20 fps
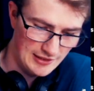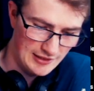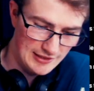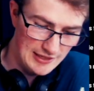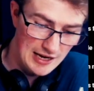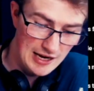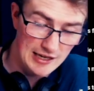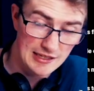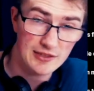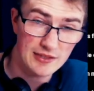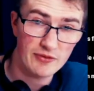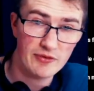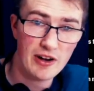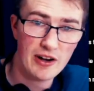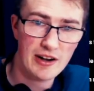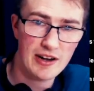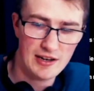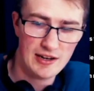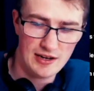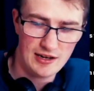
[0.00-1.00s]
Yeah, it's a
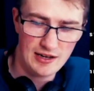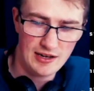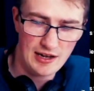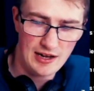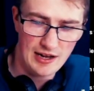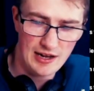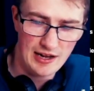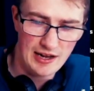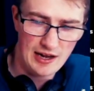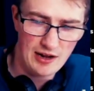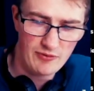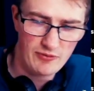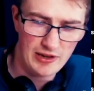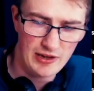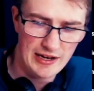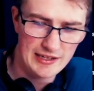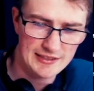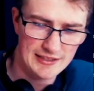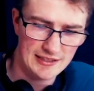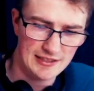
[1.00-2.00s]
very helpful
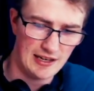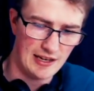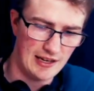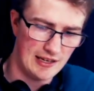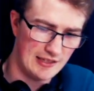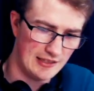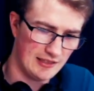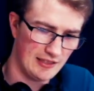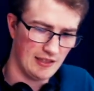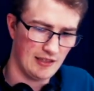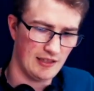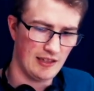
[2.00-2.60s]
exercise.